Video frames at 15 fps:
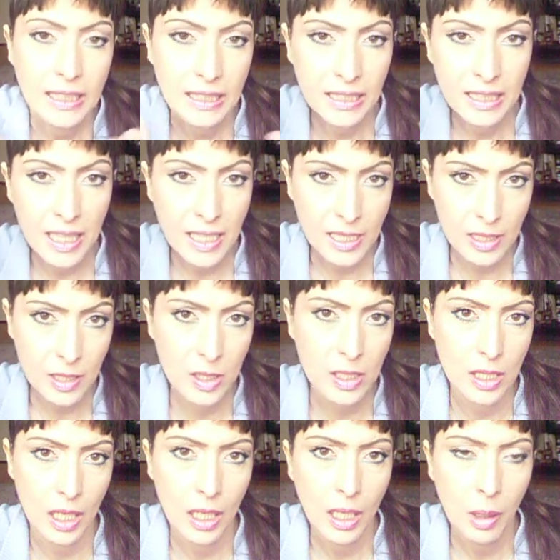This
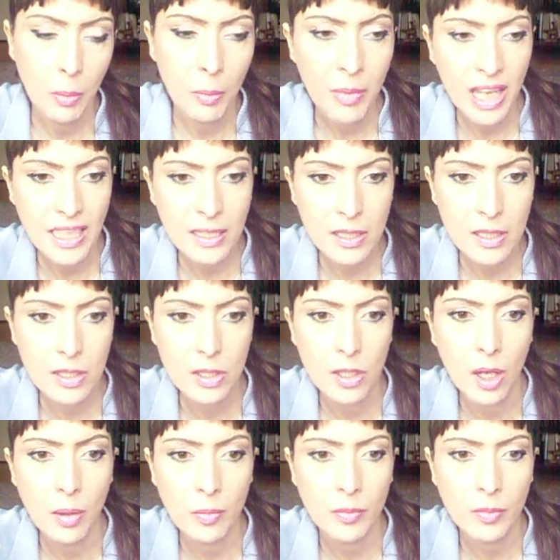meant
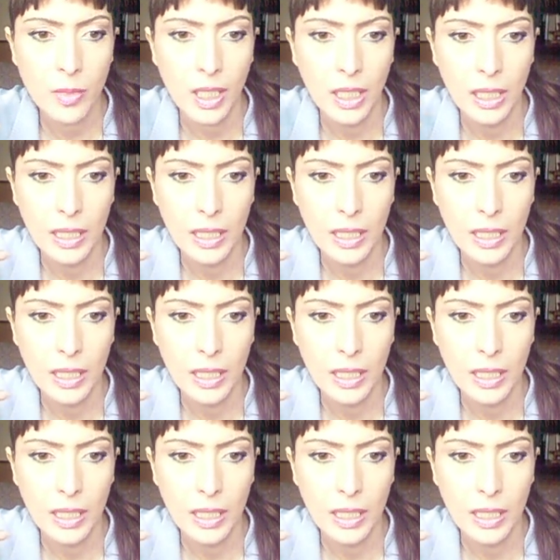some